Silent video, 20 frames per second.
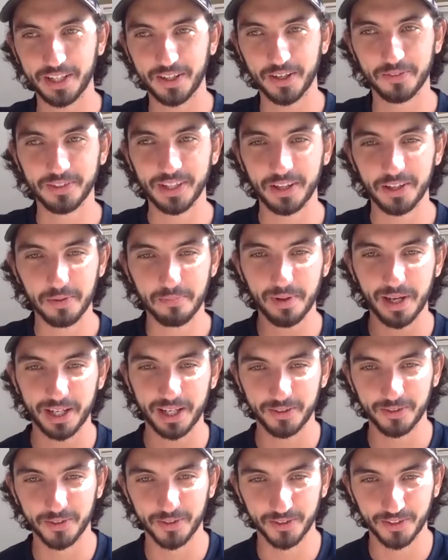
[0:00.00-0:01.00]
gone down the
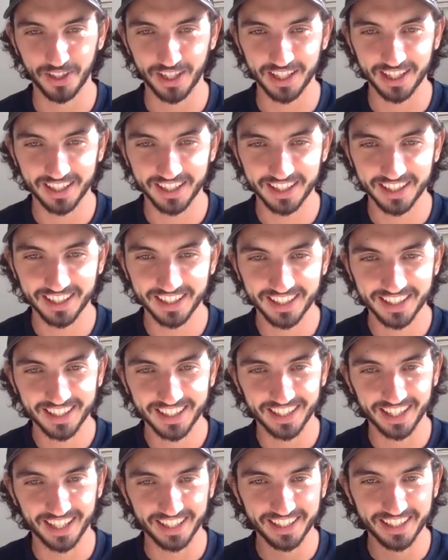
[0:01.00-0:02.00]
pecking order.
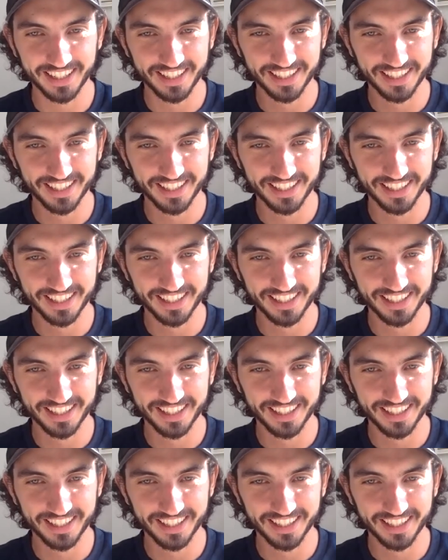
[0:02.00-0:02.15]
Then